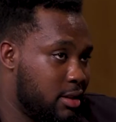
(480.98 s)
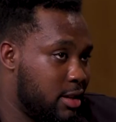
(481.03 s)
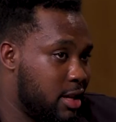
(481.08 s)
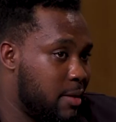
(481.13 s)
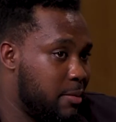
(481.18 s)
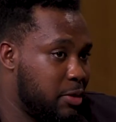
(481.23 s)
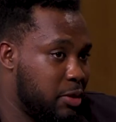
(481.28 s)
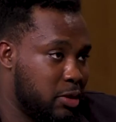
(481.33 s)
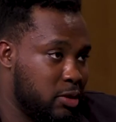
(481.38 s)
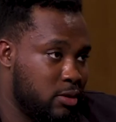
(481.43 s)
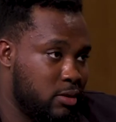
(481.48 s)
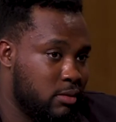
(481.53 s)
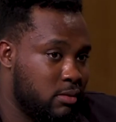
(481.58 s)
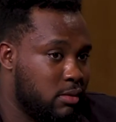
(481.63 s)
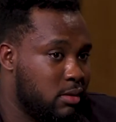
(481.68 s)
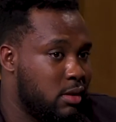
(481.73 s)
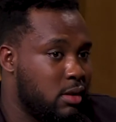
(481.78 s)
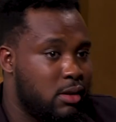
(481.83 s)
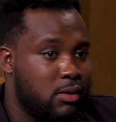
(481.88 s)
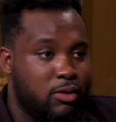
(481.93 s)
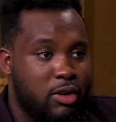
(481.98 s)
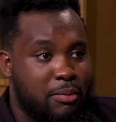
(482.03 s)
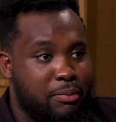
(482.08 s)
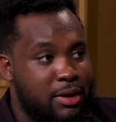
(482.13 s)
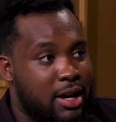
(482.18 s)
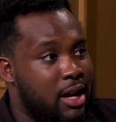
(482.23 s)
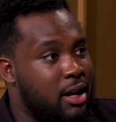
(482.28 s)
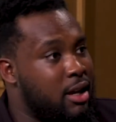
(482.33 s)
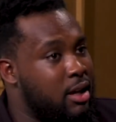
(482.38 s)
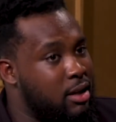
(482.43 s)
in Kalamazoo. We're
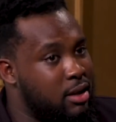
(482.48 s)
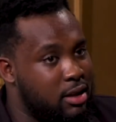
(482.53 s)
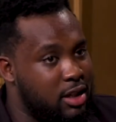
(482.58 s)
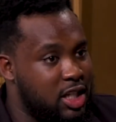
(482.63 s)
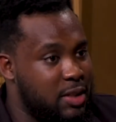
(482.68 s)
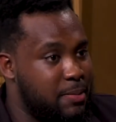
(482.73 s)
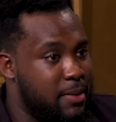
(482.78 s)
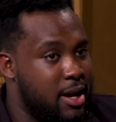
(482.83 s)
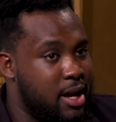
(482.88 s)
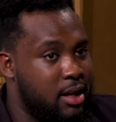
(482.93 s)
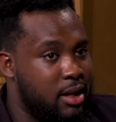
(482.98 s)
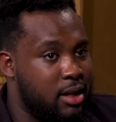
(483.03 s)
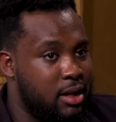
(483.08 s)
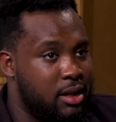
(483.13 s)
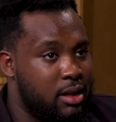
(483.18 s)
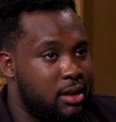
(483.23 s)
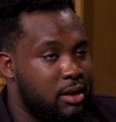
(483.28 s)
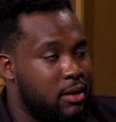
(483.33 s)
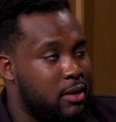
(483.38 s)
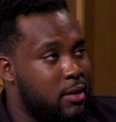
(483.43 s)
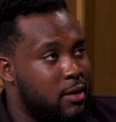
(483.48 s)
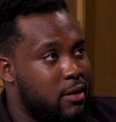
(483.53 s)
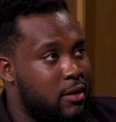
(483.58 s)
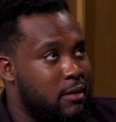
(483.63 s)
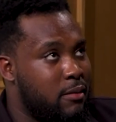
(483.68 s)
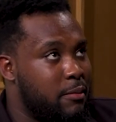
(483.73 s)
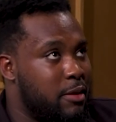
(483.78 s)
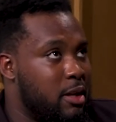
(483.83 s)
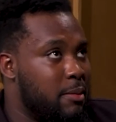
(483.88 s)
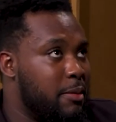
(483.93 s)
planning on expanding.
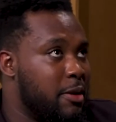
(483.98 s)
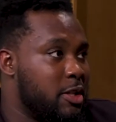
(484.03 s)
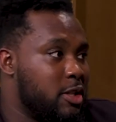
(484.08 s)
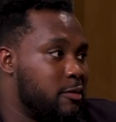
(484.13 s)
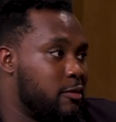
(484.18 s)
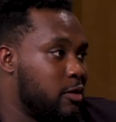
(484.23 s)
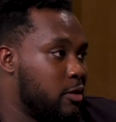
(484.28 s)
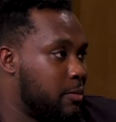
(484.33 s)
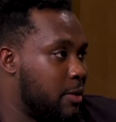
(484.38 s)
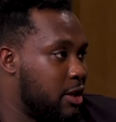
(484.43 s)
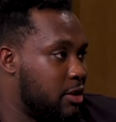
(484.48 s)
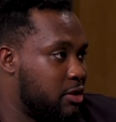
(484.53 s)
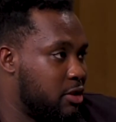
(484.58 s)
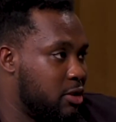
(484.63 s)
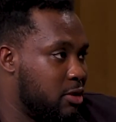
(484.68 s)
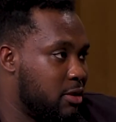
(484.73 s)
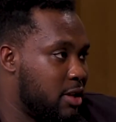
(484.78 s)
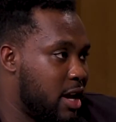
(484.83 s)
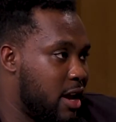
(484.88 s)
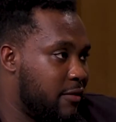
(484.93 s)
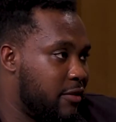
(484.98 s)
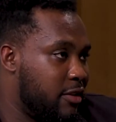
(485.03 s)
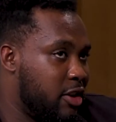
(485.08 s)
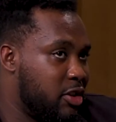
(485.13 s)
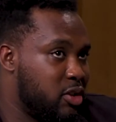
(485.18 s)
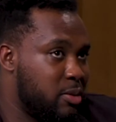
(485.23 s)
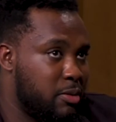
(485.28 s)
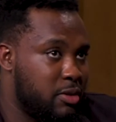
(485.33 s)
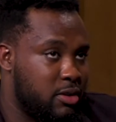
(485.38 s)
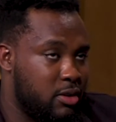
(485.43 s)
Been in business for about 2.5 years,
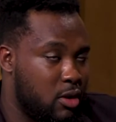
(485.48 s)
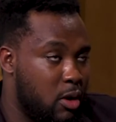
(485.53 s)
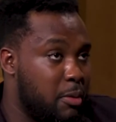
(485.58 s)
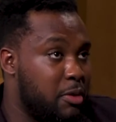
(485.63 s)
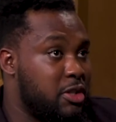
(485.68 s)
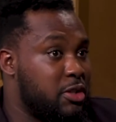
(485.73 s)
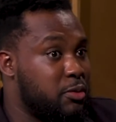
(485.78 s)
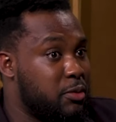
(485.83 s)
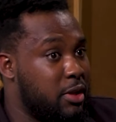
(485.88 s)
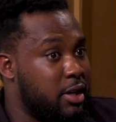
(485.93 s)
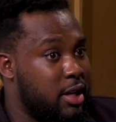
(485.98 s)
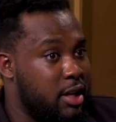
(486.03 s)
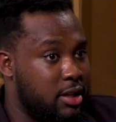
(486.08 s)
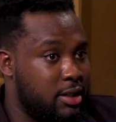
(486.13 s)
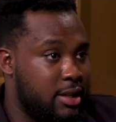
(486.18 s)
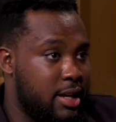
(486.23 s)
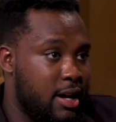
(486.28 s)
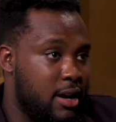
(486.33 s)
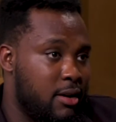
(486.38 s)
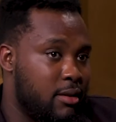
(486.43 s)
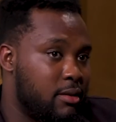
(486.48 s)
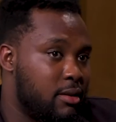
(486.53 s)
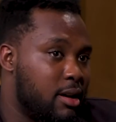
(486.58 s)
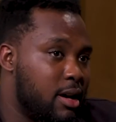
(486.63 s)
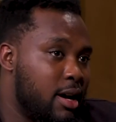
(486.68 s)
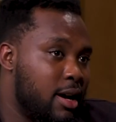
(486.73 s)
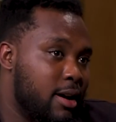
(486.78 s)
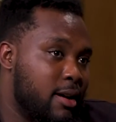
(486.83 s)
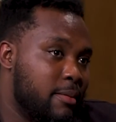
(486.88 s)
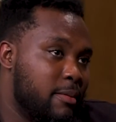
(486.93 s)
almost 3 years now,
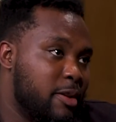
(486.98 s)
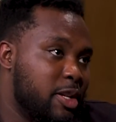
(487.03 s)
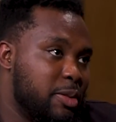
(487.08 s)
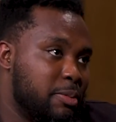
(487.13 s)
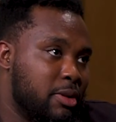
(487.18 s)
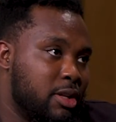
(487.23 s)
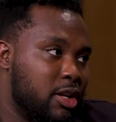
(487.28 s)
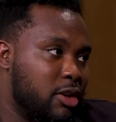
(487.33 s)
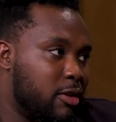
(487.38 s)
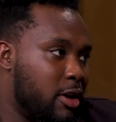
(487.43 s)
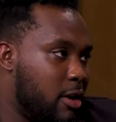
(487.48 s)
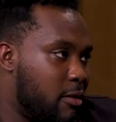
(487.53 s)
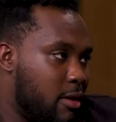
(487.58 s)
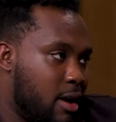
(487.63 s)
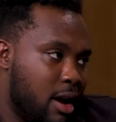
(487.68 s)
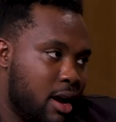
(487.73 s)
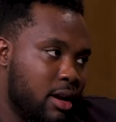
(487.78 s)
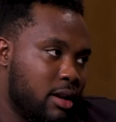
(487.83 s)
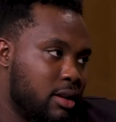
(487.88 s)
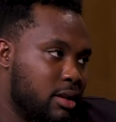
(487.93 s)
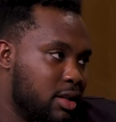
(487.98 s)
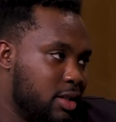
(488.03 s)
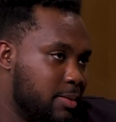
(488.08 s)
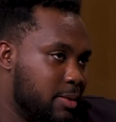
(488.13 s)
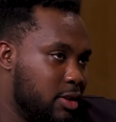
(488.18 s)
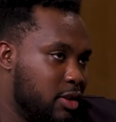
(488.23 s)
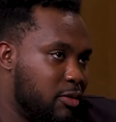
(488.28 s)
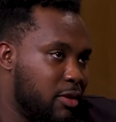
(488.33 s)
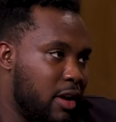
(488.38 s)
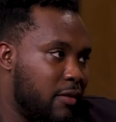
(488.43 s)
and it's been a great ride. It's
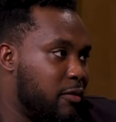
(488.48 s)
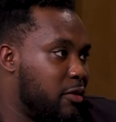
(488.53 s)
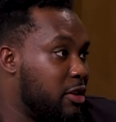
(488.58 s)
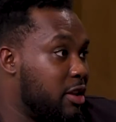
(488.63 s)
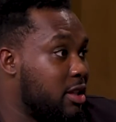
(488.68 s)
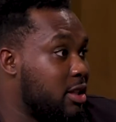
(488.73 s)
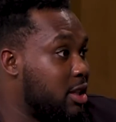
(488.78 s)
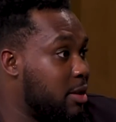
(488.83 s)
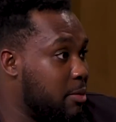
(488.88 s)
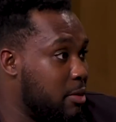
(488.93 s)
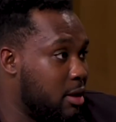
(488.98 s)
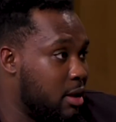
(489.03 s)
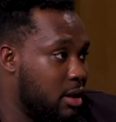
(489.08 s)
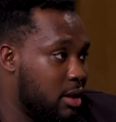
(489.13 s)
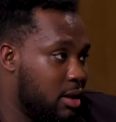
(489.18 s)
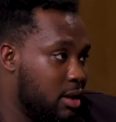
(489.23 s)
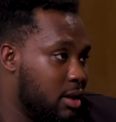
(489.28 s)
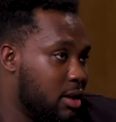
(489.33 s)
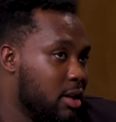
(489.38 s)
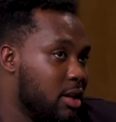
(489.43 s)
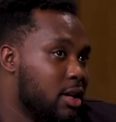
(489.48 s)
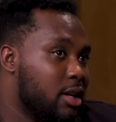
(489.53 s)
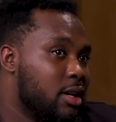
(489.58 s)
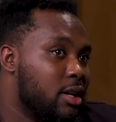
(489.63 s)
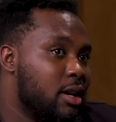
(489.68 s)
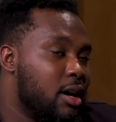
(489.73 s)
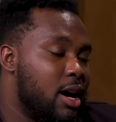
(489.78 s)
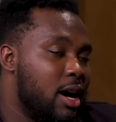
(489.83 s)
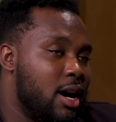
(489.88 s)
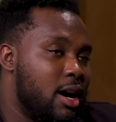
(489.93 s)
been great for this community,
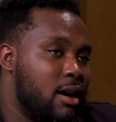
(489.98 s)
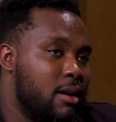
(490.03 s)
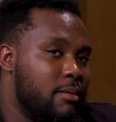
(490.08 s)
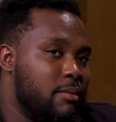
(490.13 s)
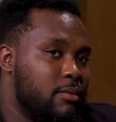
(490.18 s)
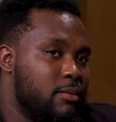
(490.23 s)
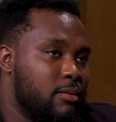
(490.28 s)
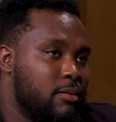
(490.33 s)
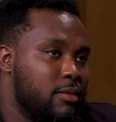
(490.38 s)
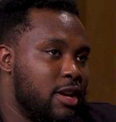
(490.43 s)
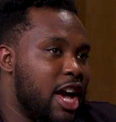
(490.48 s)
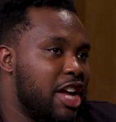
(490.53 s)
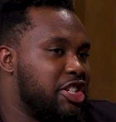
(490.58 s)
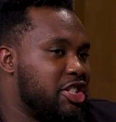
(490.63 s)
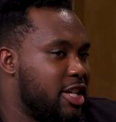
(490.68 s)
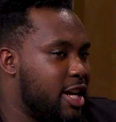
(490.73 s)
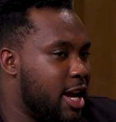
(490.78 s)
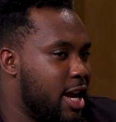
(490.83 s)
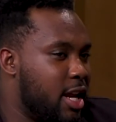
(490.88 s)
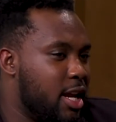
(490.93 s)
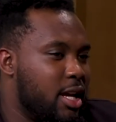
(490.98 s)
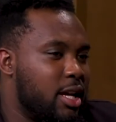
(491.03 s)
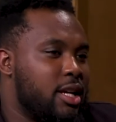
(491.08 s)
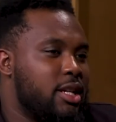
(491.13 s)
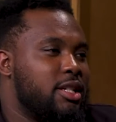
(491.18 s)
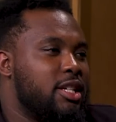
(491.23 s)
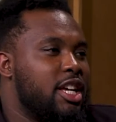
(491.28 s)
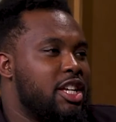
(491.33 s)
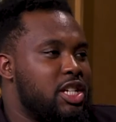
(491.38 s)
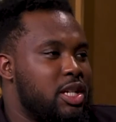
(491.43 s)
educating and
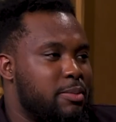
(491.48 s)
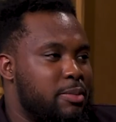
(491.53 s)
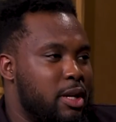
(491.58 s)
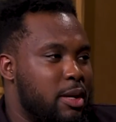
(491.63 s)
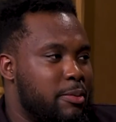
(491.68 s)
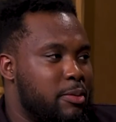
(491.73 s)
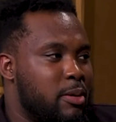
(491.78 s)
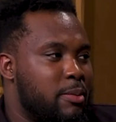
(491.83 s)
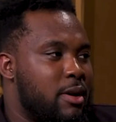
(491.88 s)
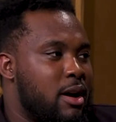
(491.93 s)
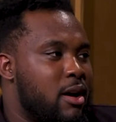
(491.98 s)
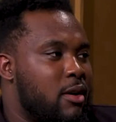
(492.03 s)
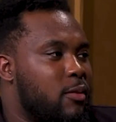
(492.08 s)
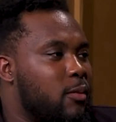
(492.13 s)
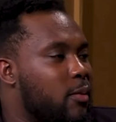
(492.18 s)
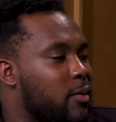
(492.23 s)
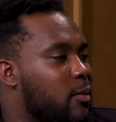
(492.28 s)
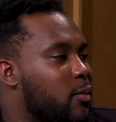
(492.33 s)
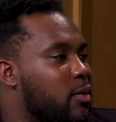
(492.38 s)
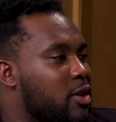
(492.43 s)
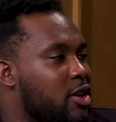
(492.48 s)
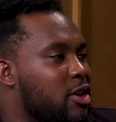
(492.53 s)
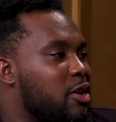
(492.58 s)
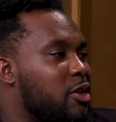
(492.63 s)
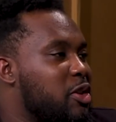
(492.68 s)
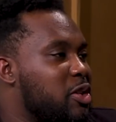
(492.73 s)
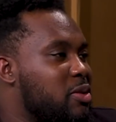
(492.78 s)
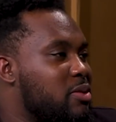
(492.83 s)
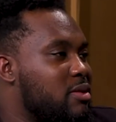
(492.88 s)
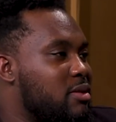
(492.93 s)
teaching people about,
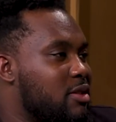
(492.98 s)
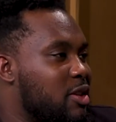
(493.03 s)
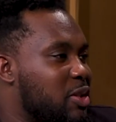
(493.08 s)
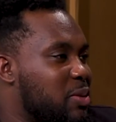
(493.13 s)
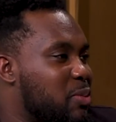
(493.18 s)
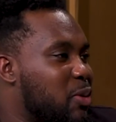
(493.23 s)
there's